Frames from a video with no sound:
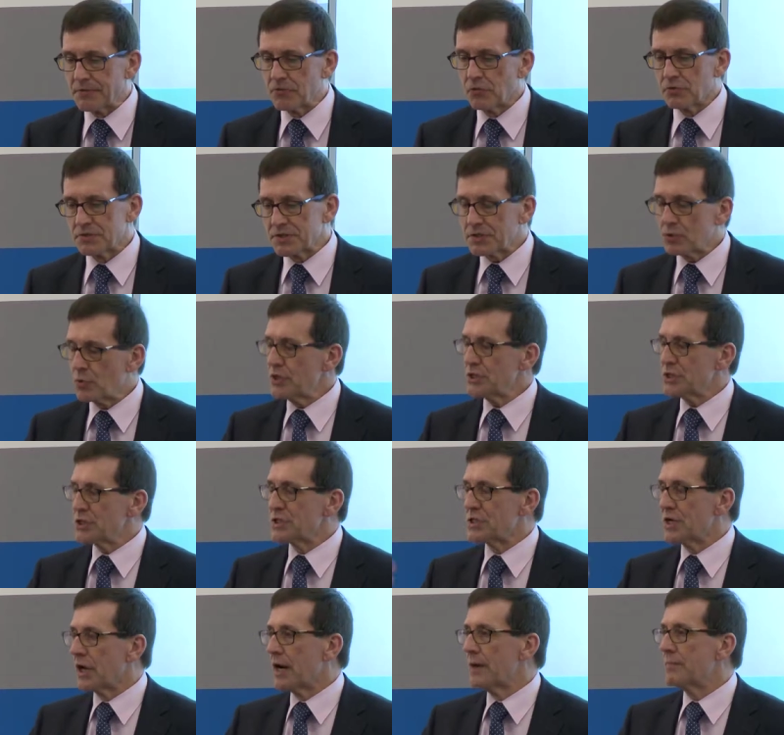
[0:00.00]
of course, at
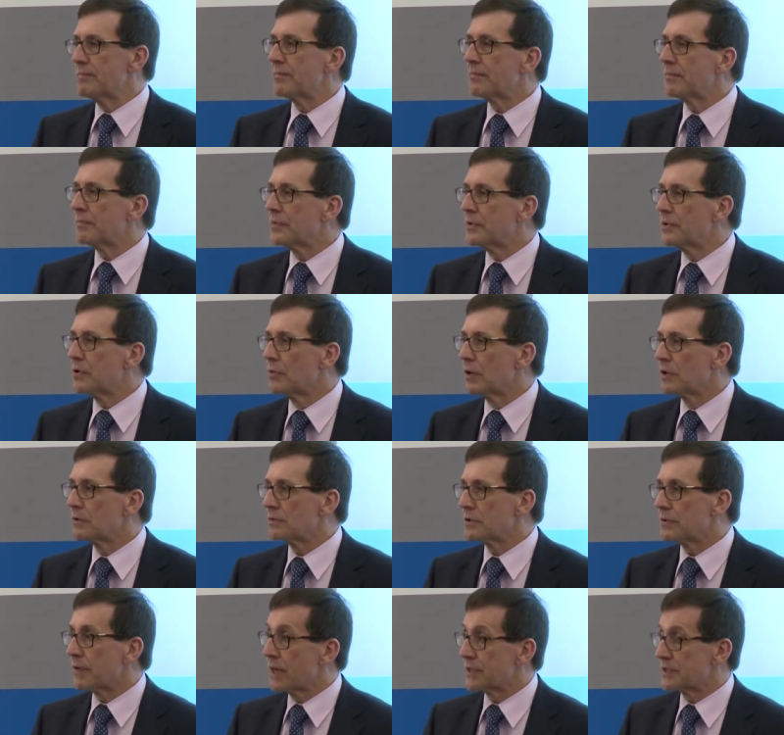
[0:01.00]
question time, you're
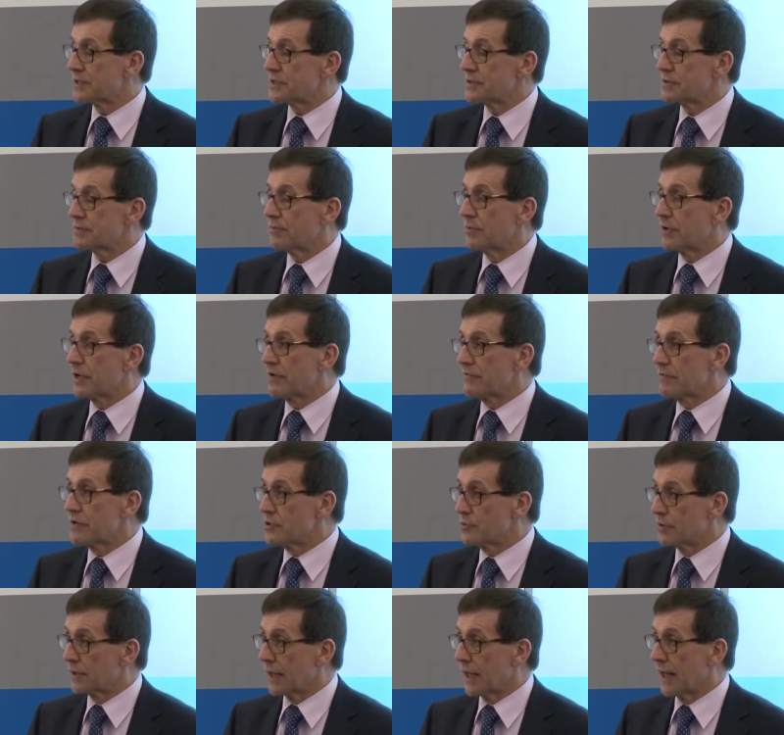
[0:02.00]
welcome to ask us whatever
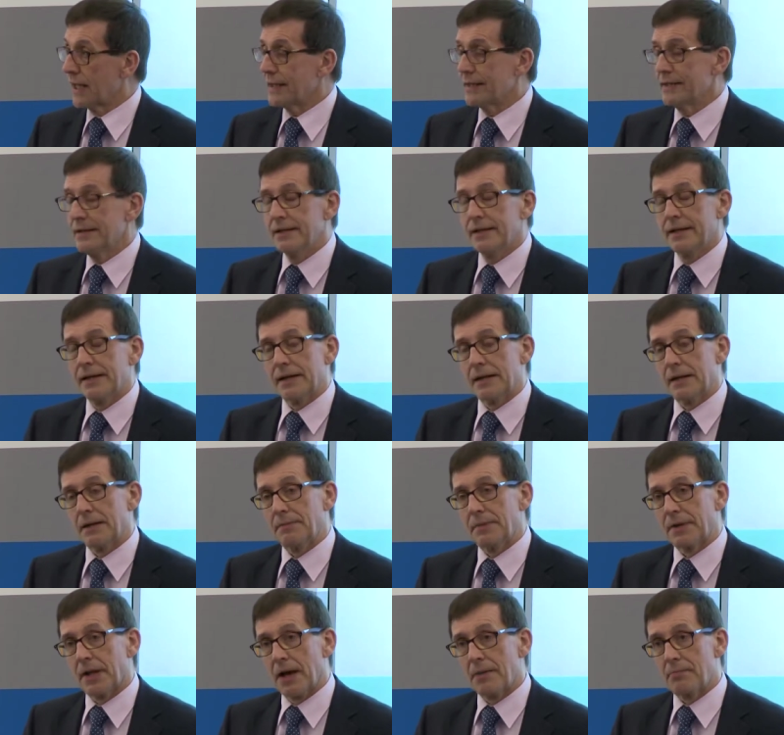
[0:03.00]
you would like, uh,
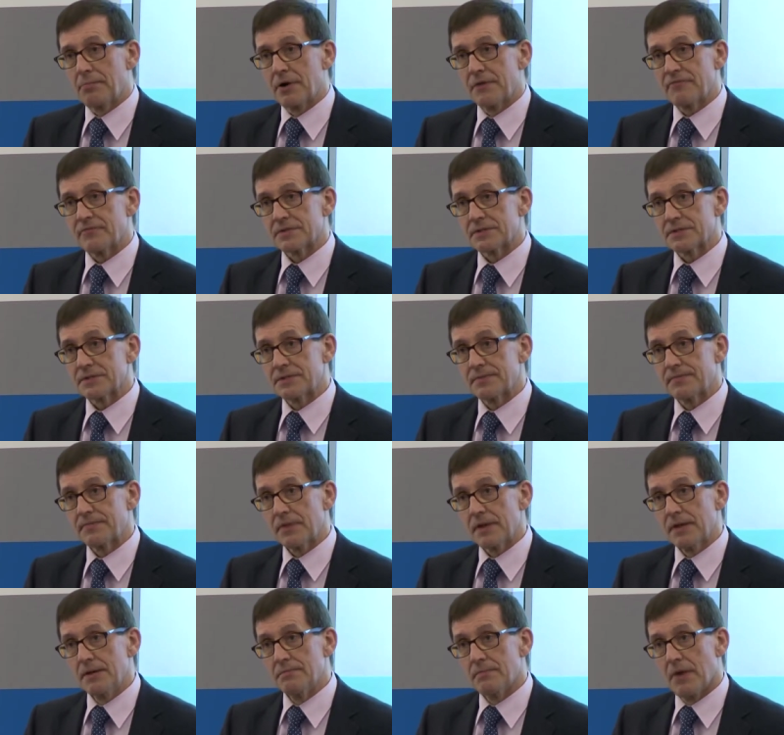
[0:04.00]
but I preface
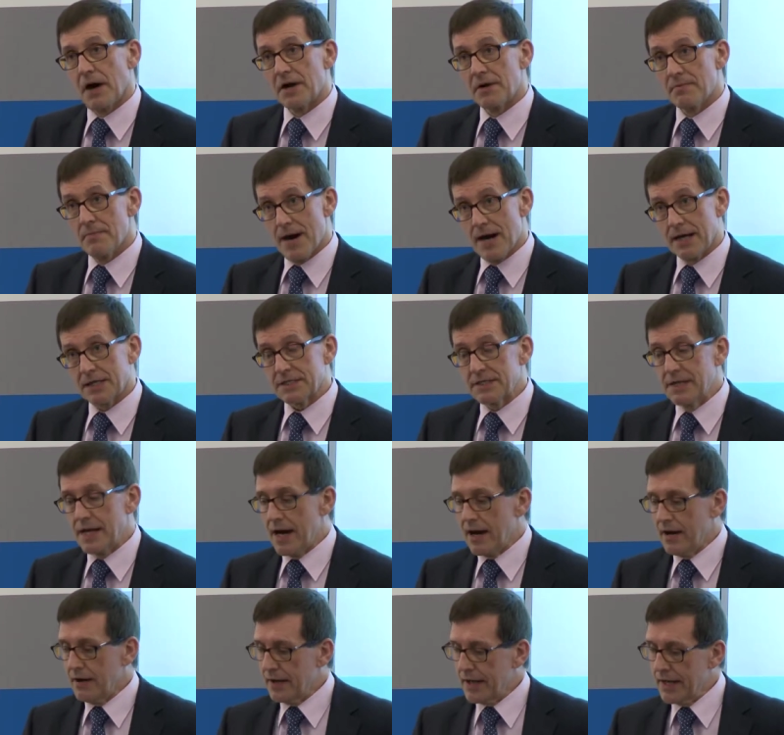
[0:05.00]
my remarks
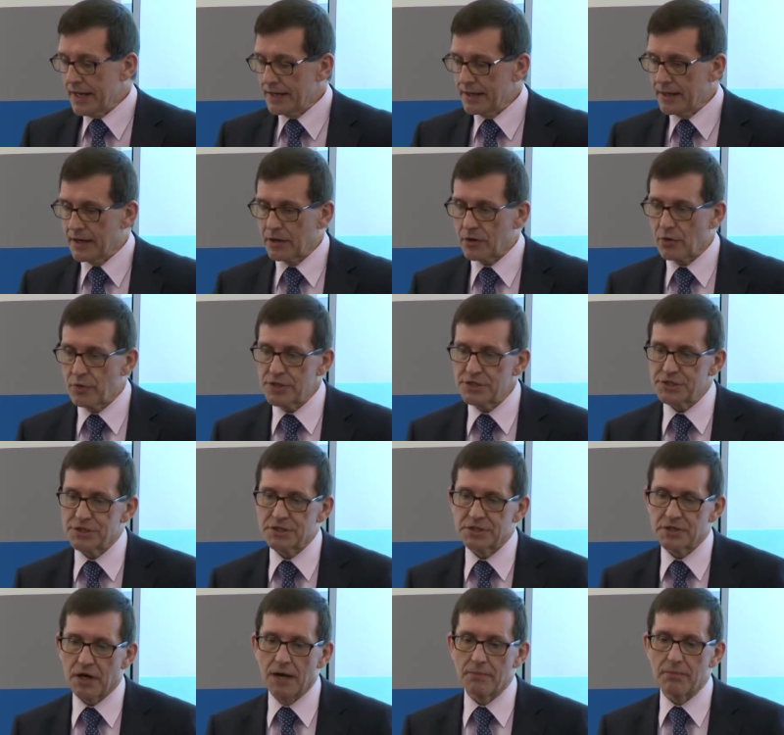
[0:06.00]
now and our
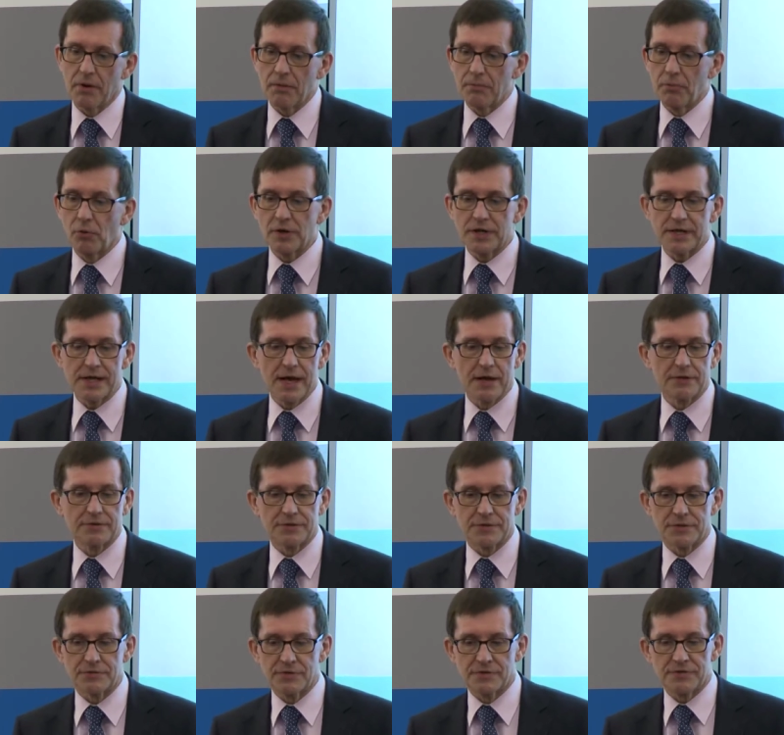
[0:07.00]
question time by pointing out
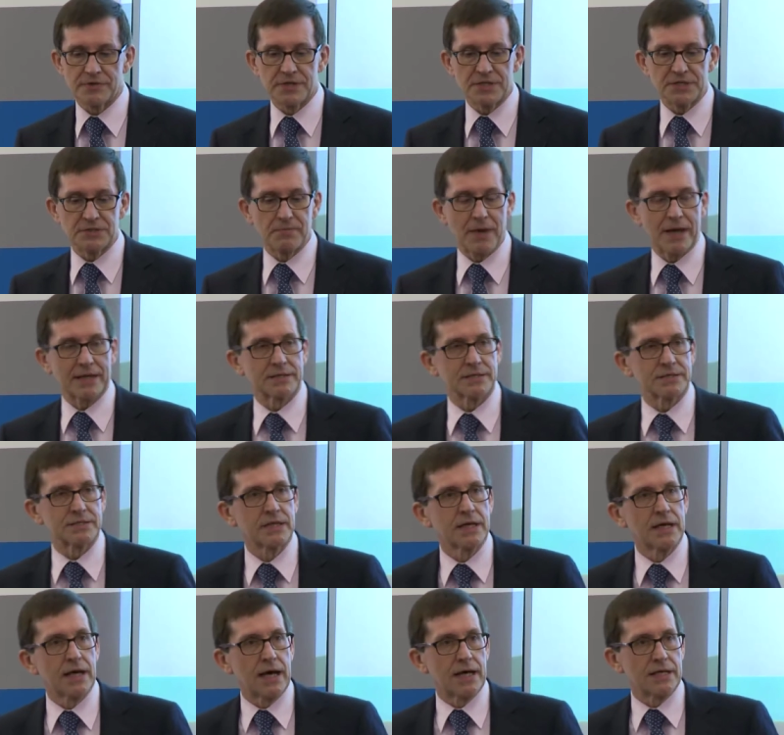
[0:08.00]
to you that these matters
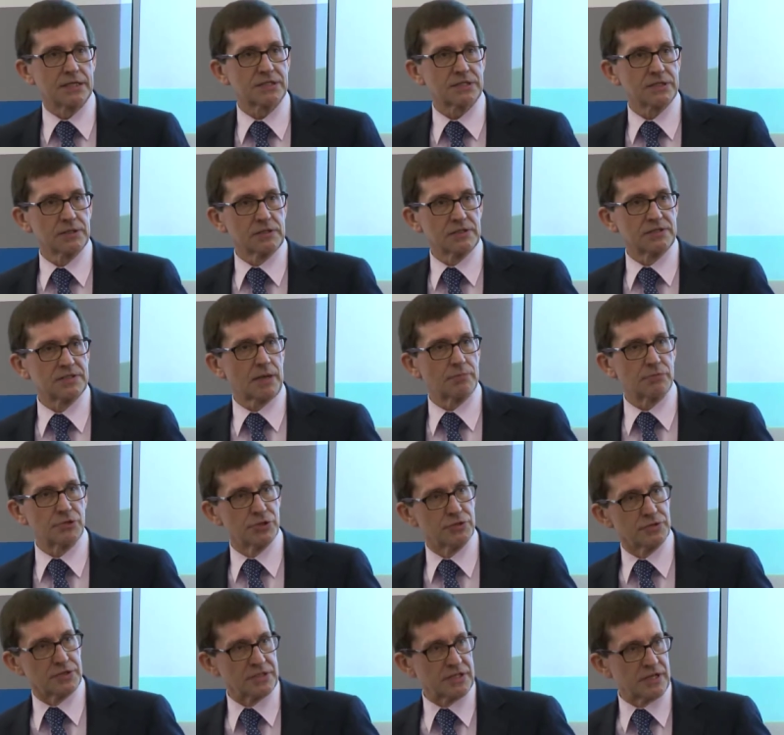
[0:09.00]
are still sub
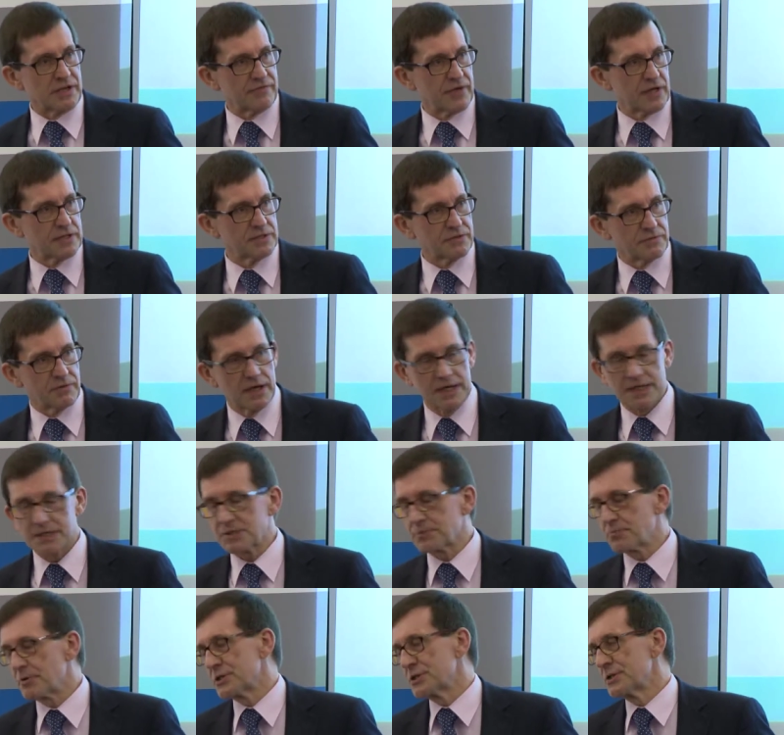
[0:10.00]
judice, if that's the right
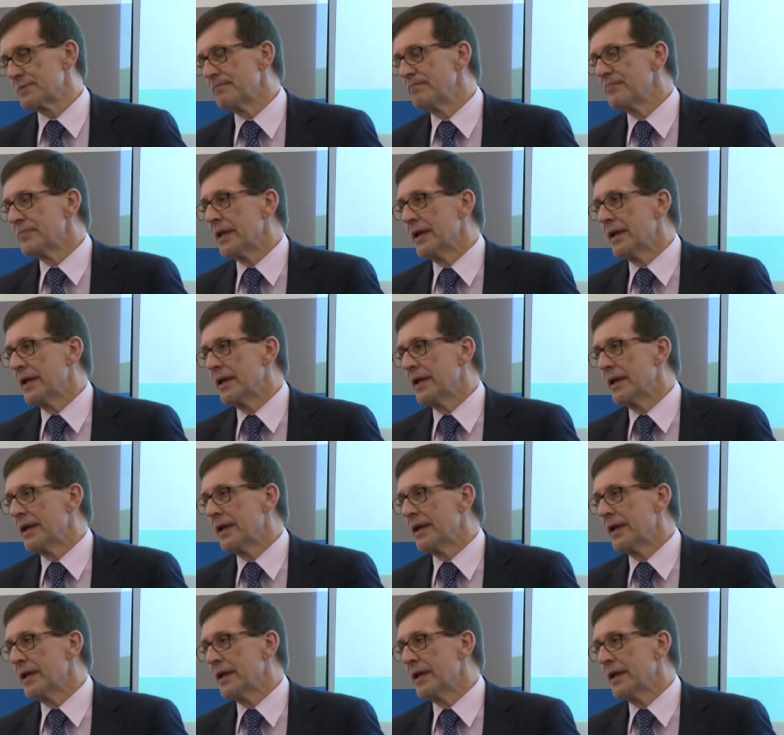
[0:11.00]
expression.